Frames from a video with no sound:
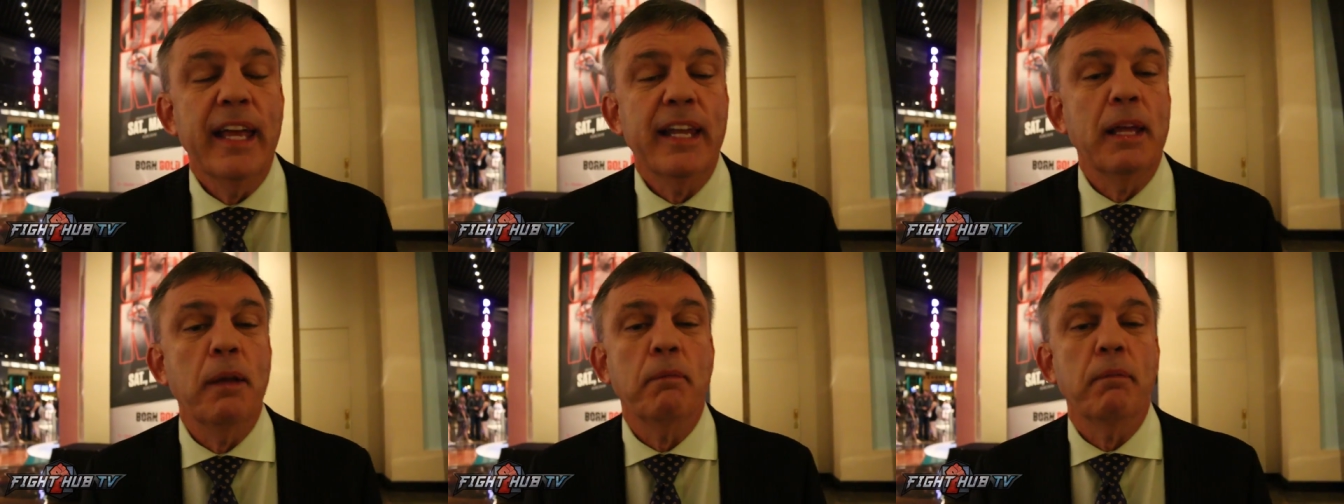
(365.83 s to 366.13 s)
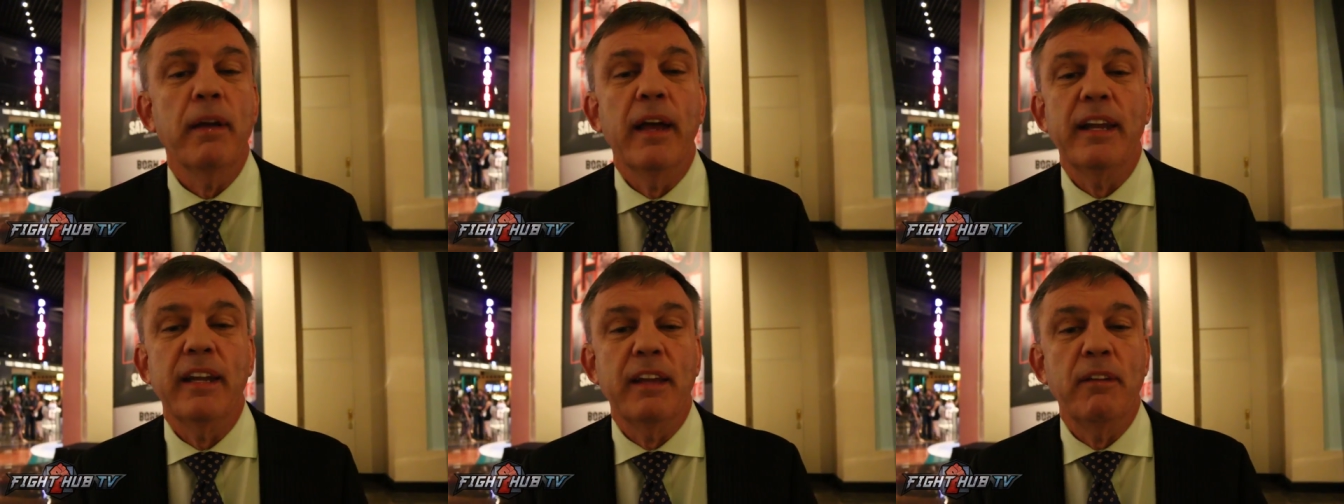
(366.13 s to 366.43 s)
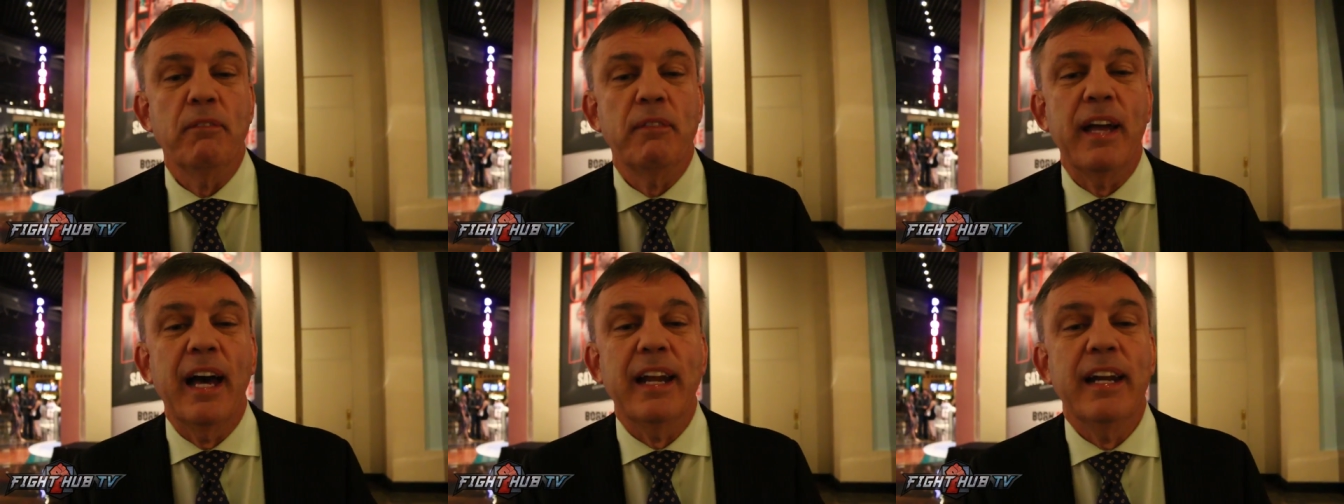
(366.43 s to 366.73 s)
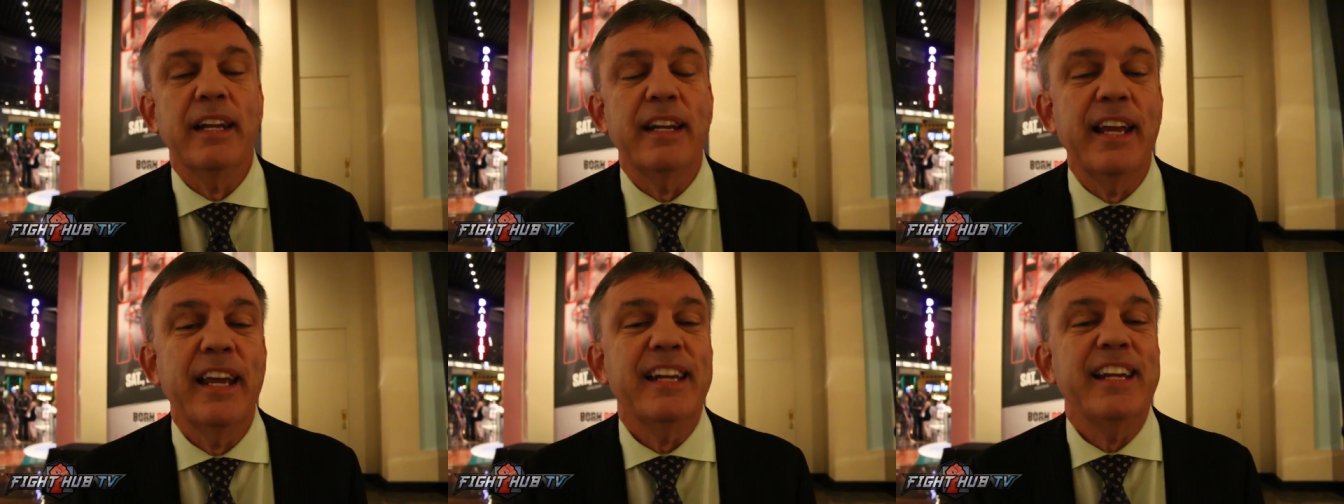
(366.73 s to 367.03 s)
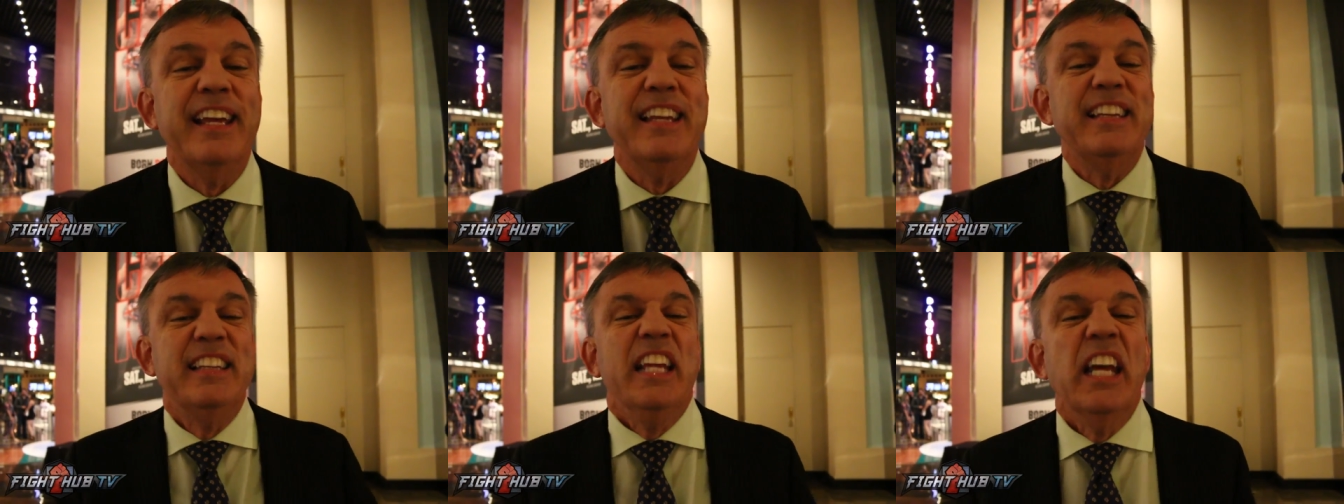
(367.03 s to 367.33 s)
And they got in there
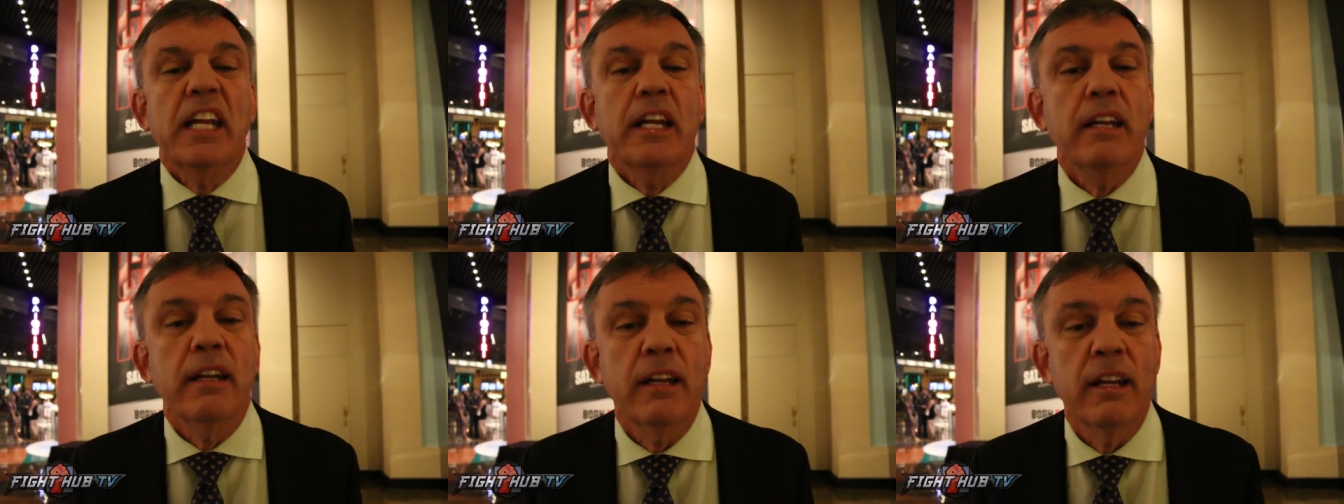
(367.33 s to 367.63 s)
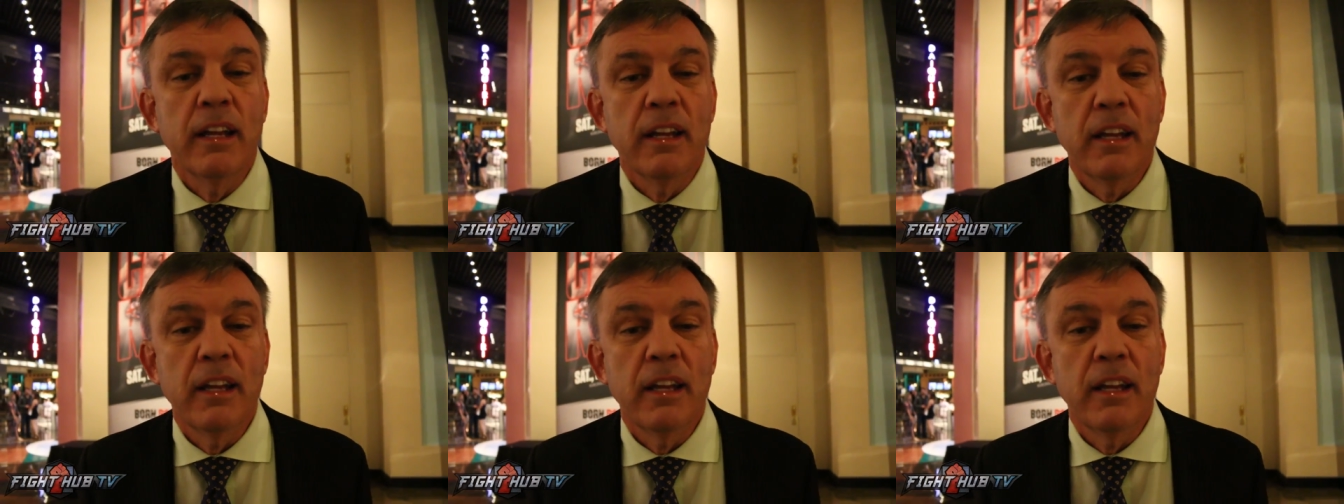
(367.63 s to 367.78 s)
and they did it.